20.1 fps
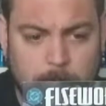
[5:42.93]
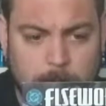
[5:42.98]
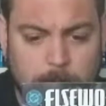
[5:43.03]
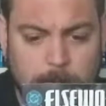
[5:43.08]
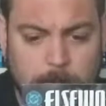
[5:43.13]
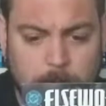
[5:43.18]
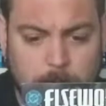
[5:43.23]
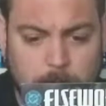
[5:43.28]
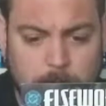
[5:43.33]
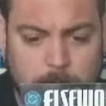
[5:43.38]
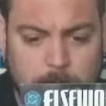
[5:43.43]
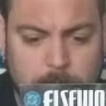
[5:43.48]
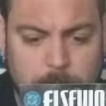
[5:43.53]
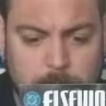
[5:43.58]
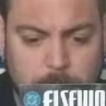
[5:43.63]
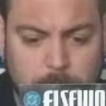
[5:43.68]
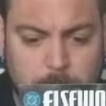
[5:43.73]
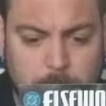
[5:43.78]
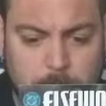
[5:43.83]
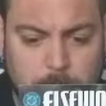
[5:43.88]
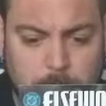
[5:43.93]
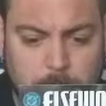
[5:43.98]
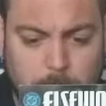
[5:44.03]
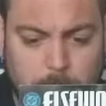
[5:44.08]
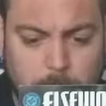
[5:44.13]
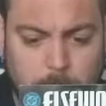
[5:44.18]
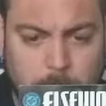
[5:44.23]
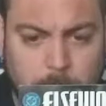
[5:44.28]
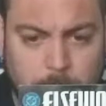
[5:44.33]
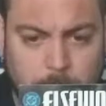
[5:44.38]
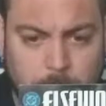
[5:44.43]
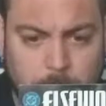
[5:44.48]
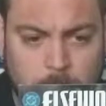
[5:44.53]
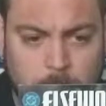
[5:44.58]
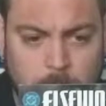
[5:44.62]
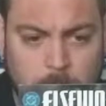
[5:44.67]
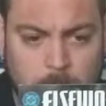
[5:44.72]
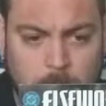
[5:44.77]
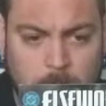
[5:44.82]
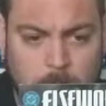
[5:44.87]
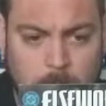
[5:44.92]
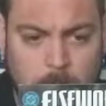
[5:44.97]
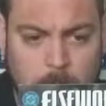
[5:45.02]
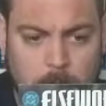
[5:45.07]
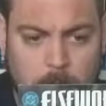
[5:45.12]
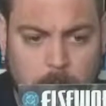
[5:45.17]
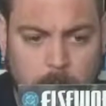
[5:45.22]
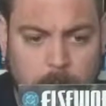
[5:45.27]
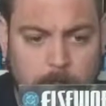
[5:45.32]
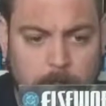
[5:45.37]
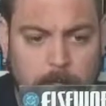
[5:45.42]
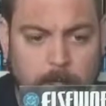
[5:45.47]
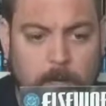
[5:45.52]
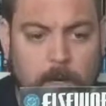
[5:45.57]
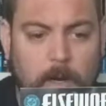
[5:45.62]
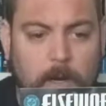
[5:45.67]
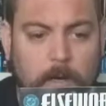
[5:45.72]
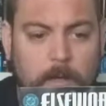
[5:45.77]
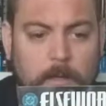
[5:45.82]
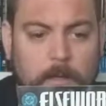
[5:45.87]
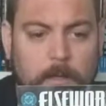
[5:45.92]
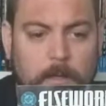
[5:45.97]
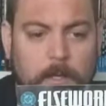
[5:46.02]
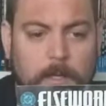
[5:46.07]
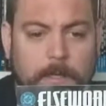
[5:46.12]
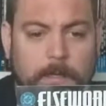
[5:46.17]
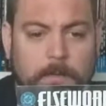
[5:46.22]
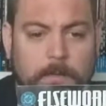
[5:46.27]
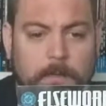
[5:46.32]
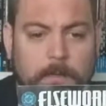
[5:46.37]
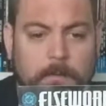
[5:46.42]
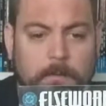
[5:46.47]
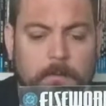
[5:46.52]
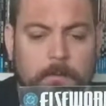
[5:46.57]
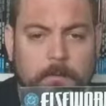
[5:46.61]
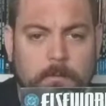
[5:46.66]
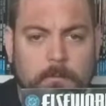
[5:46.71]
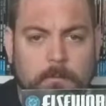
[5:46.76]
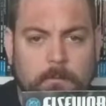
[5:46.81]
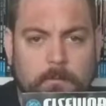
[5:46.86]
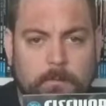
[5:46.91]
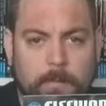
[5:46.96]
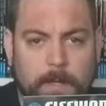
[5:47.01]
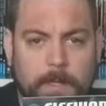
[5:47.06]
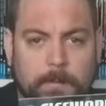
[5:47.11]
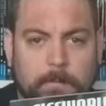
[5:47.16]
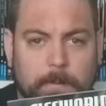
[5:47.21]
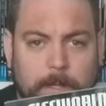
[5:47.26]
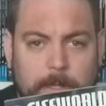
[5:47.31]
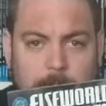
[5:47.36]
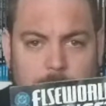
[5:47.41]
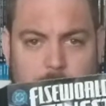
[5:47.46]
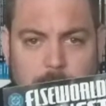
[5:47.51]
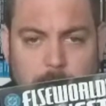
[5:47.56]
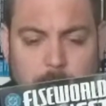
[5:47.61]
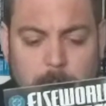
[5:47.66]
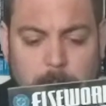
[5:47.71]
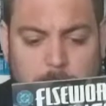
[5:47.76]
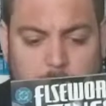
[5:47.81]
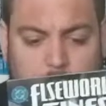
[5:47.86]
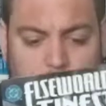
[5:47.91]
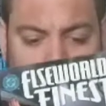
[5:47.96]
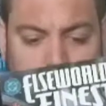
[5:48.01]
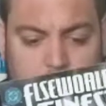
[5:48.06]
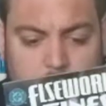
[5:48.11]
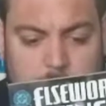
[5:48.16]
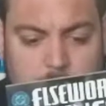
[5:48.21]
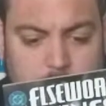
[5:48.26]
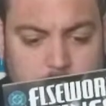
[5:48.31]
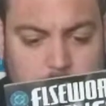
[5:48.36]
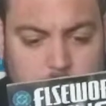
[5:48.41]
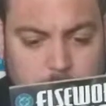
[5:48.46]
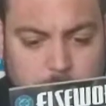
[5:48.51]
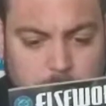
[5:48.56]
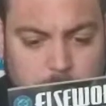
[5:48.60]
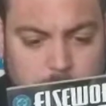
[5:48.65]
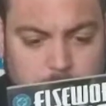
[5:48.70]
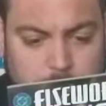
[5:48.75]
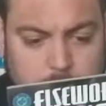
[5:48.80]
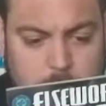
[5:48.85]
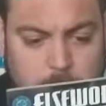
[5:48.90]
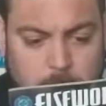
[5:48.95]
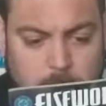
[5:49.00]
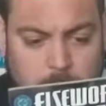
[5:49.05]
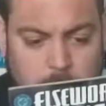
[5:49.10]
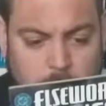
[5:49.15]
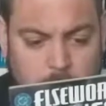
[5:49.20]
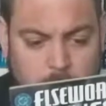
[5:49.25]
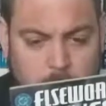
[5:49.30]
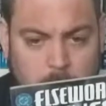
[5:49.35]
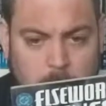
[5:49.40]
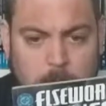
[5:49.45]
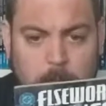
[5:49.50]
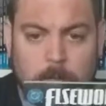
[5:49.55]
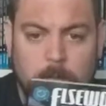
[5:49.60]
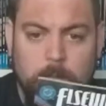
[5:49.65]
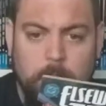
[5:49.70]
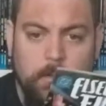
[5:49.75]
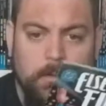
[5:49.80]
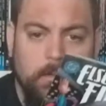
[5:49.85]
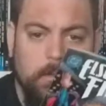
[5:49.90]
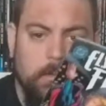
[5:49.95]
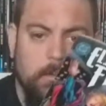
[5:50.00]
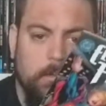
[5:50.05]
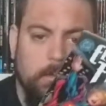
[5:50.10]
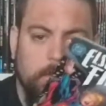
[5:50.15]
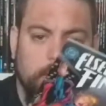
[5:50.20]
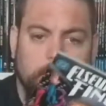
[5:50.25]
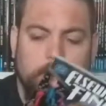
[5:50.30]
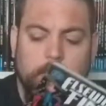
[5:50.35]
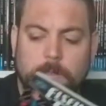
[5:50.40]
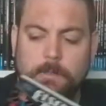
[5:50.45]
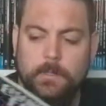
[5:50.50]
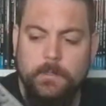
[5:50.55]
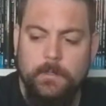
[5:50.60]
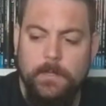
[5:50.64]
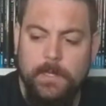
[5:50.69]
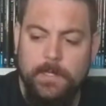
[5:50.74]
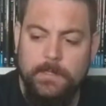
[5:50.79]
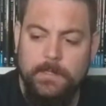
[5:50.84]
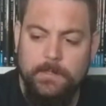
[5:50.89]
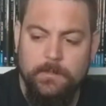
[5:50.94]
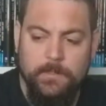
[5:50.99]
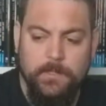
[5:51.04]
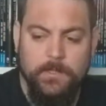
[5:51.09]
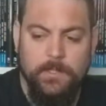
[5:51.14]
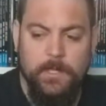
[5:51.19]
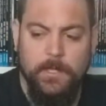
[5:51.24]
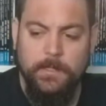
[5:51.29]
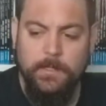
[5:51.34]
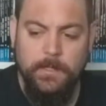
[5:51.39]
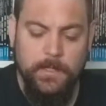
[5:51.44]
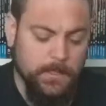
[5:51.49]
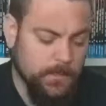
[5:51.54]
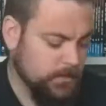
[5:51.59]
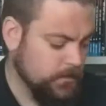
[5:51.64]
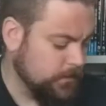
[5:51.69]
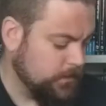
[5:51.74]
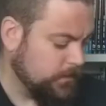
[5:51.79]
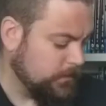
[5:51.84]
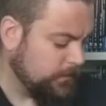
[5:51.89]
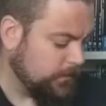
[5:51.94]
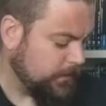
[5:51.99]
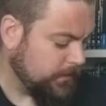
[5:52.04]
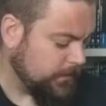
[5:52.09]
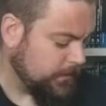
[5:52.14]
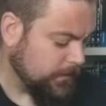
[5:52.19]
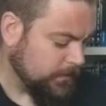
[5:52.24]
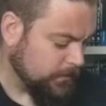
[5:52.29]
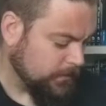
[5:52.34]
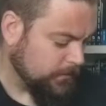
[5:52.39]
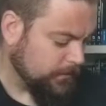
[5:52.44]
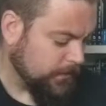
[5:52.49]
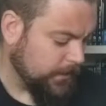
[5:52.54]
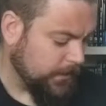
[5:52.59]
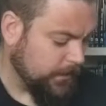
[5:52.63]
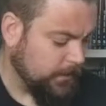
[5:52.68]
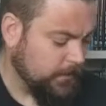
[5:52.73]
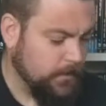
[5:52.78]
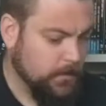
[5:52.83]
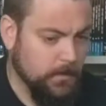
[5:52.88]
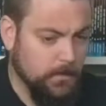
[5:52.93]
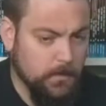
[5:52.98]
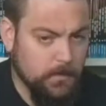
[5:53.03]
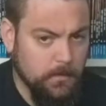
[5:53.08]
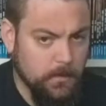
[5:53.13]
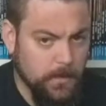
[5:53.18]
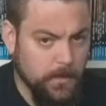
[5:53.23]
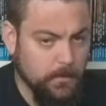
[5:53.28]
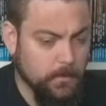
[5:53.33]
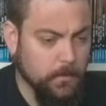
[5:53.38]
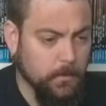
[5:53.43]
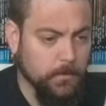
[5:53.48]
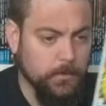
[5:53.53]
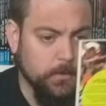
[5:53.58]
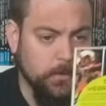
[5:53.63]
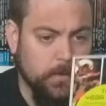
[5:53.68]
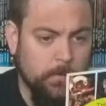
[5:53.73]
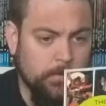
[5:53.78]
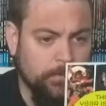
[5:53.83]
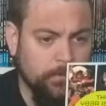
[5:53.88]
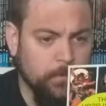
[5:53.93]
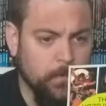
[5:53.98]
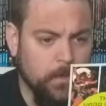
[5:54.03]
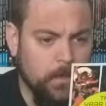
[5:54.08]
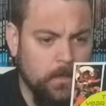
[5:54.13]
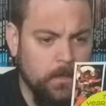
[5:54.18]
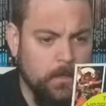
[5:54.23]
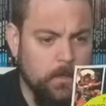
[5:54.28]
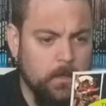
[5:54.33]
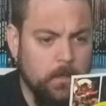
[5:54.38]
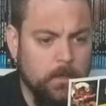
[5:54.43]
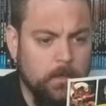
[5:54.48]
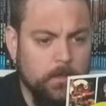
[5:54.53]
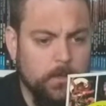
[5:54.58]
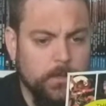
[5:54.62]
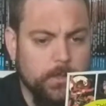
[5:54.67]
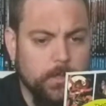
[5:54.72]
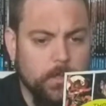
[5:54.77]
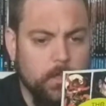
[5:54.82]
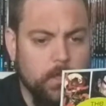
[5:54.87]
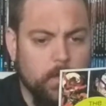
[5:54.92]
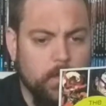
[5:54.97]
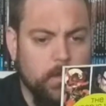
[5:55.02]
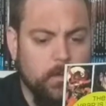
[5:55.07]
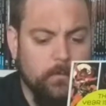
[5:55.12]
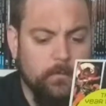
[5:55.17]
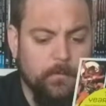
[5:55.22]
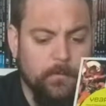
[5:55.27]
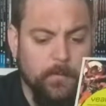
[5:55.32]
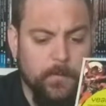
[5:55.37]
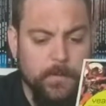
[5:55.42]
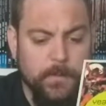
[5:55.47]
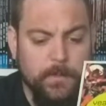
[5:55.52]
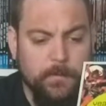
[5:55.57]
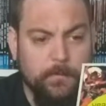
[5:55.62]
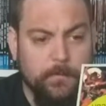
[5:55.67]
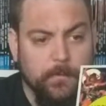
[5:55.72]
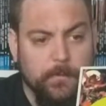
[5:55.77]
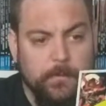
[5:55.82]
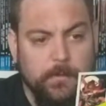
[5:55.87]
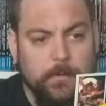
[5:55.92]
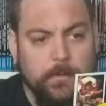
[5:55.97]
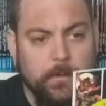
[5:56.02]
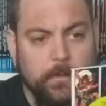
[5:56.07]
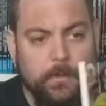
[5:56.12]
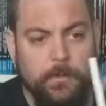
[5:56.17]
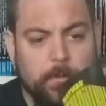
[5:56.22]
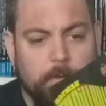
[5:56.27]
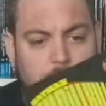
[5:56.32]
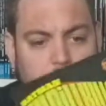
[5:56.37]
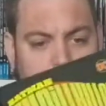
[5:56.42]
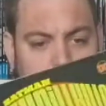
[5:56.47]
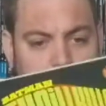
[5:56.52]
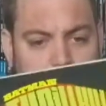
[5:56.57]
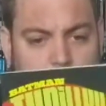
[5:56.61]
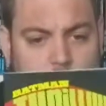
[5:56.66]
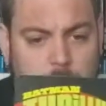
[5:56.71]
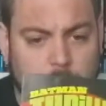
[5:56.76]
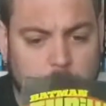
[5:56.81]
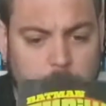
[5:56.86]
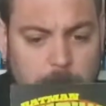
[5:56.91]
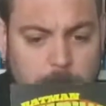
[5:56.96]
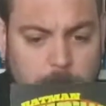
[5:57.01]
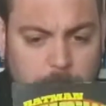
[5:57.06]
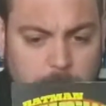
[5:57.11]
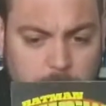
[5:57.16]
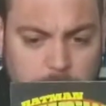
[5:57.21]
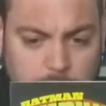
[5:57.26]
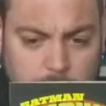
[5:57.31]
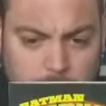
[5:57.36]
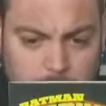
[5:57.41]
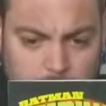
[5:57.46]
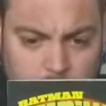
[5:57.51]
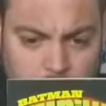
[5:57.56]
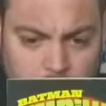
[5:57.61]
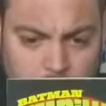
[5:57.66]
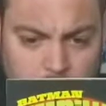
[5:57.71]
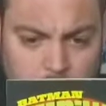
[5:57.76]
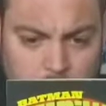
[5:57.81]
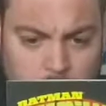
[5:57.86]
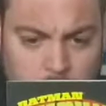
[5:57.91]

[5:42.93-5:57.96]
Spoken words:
Batgirl and Supergirl, and they are like the Batman and Superman of this Earth. So it's not like they're sidekicks or something. They're the main heroes. Also, from a different Earth is a Thrill Killer.